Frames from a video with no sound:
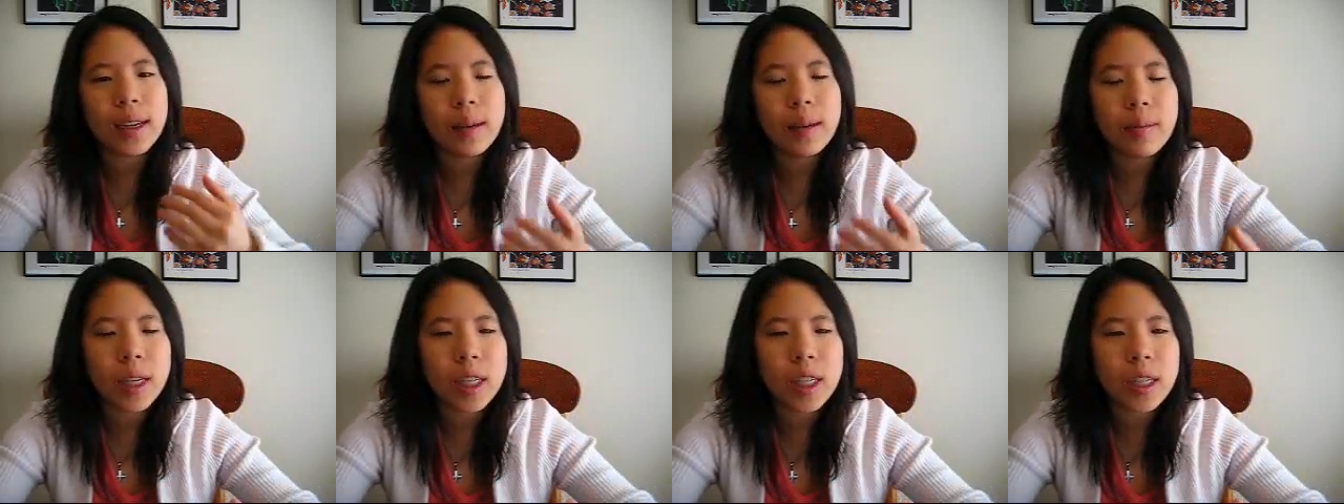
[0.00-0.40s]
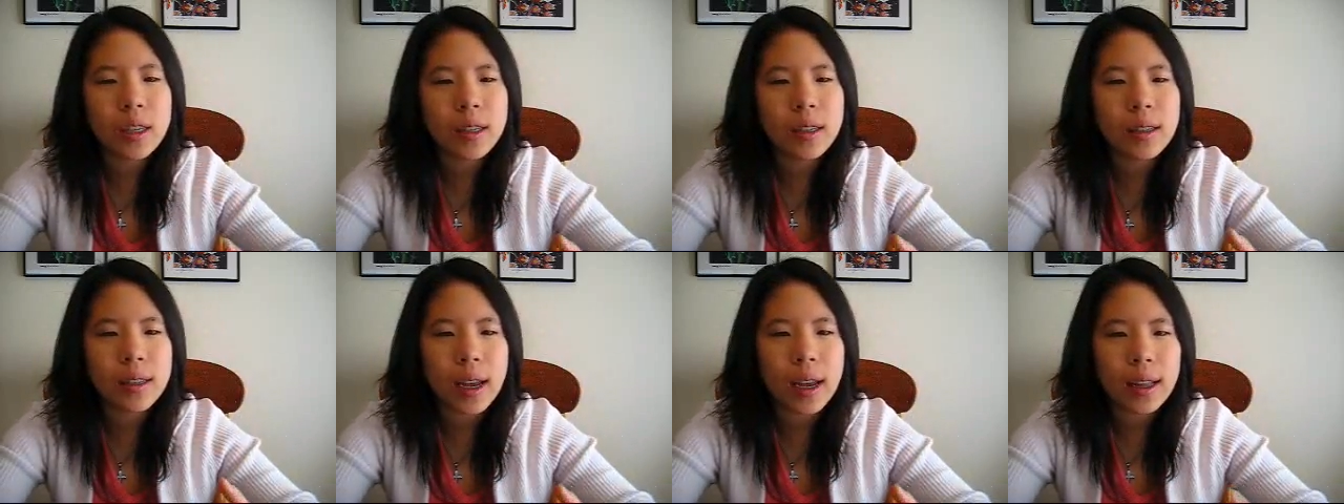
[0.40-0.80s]

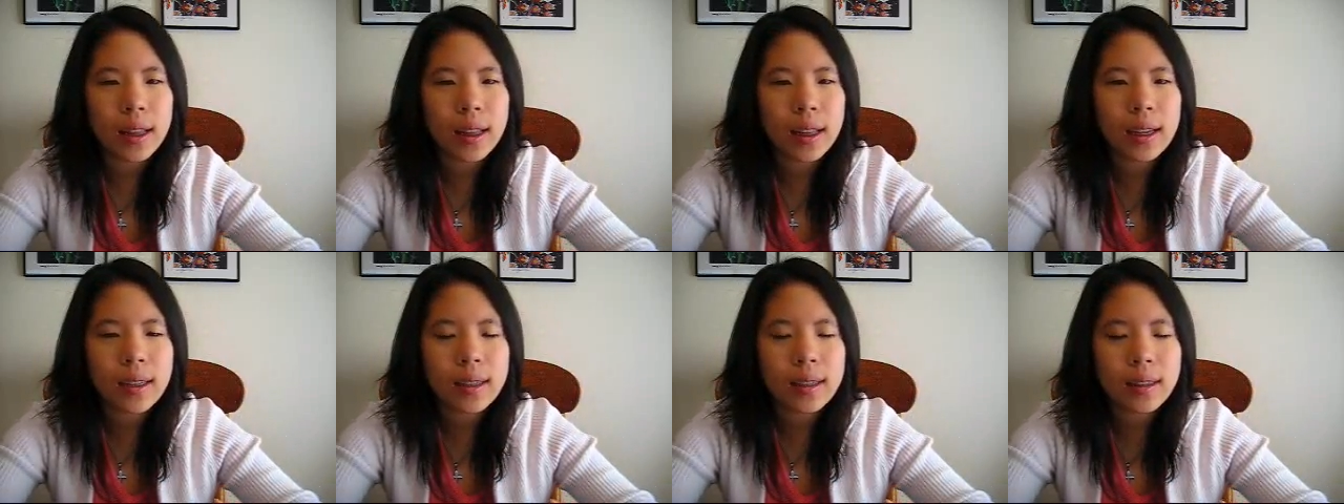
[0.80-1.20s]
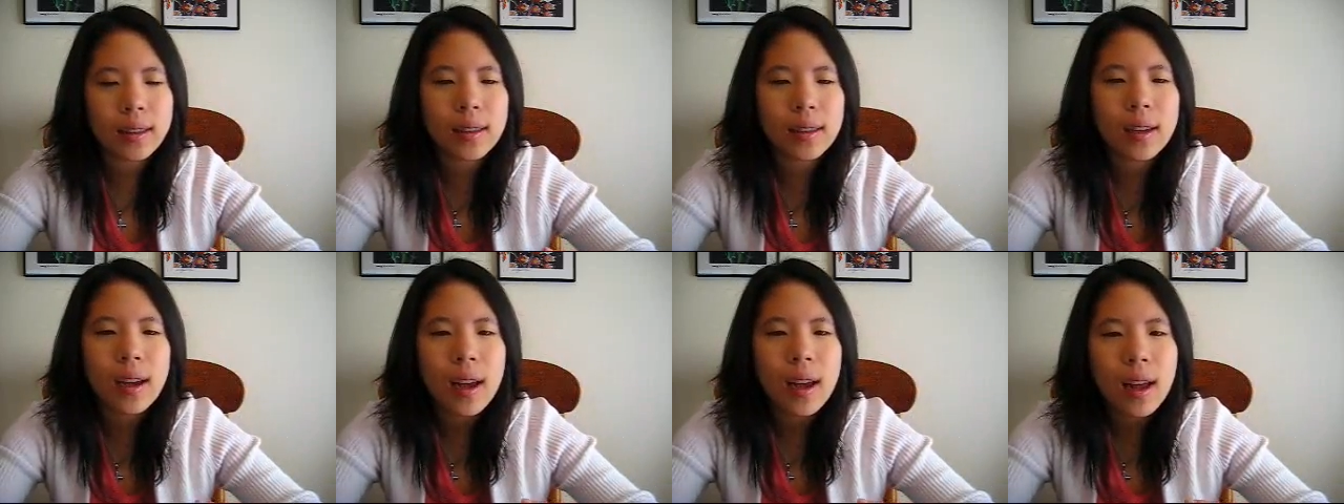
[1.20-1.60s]
images and
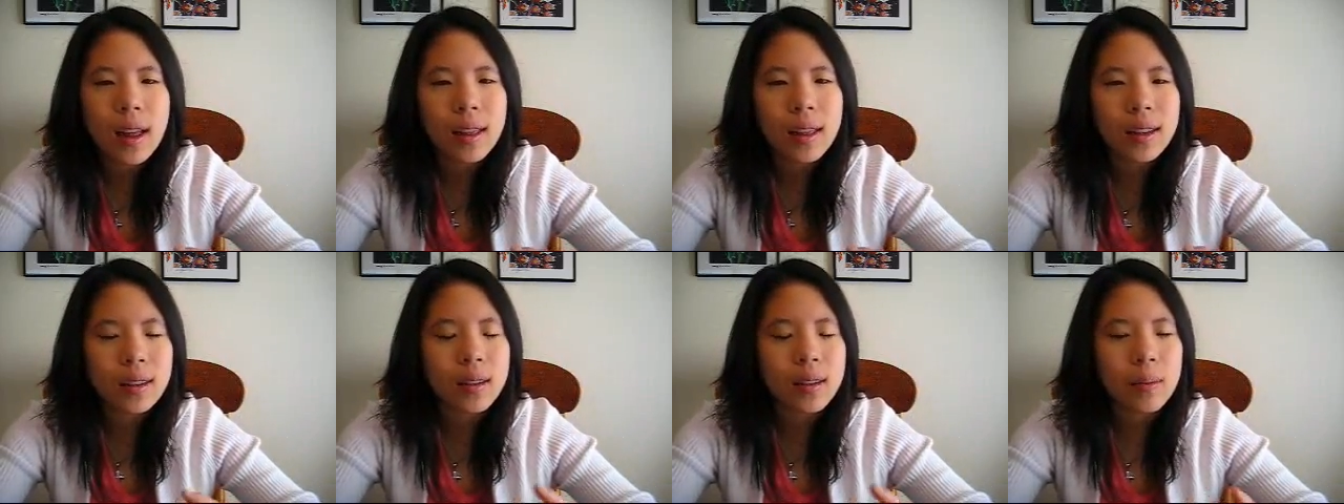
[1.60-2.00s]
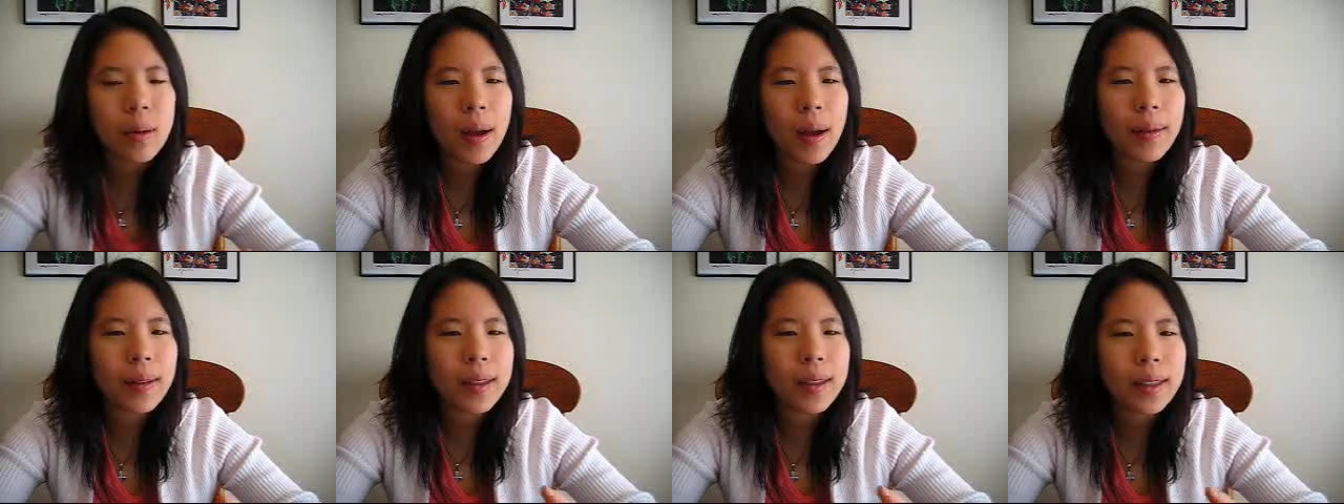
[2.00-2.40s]
lists. This will
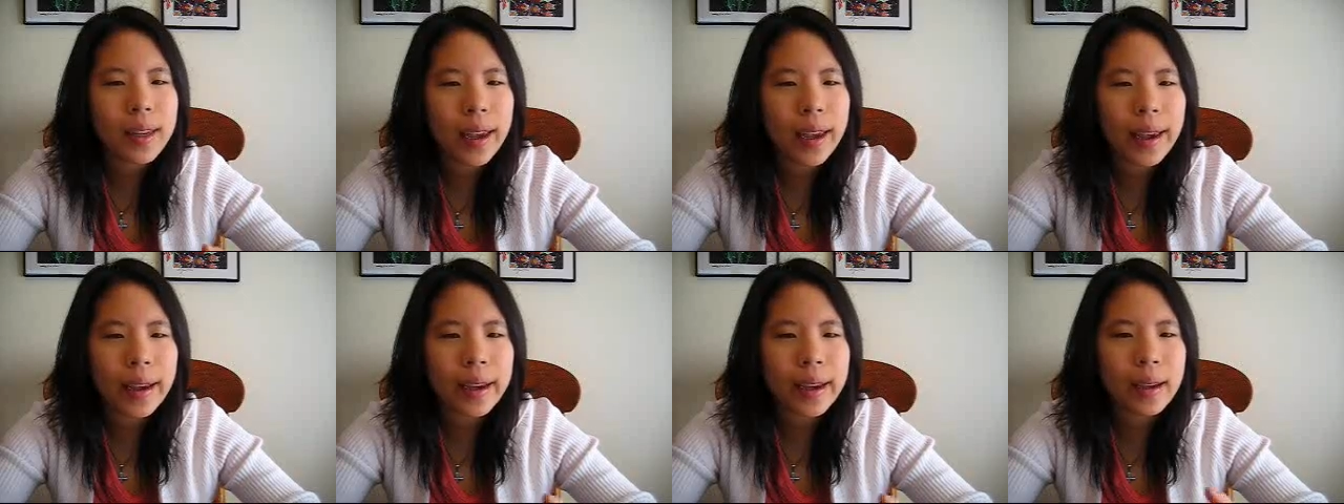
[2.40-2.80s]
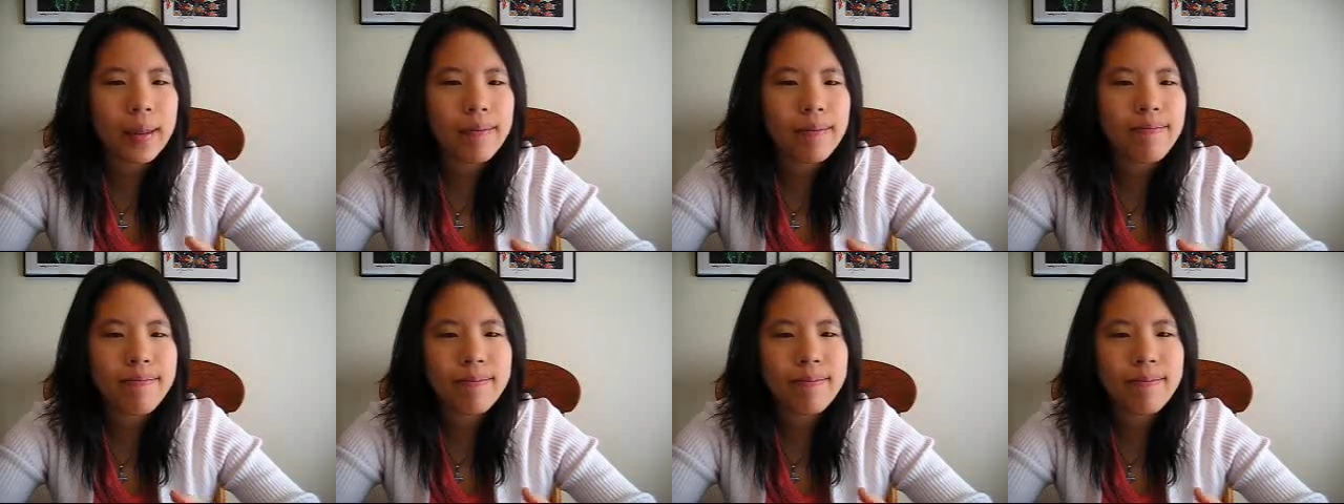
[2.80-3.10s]
probably take